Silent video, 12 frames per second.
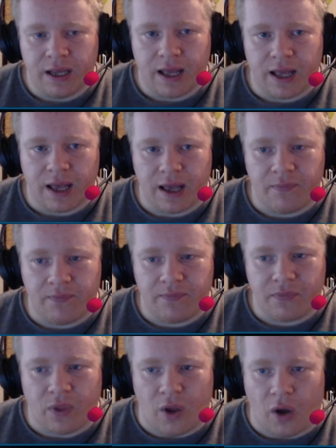I'm
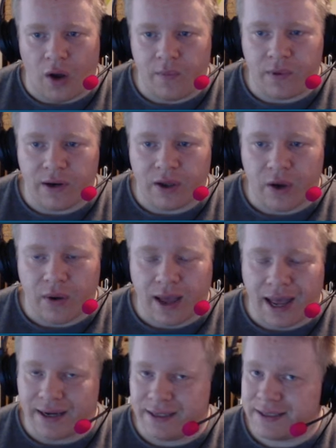going to go
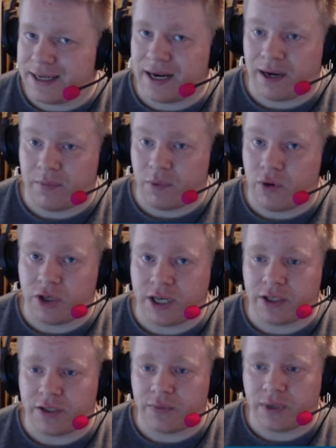ahead and take the Porsche engine.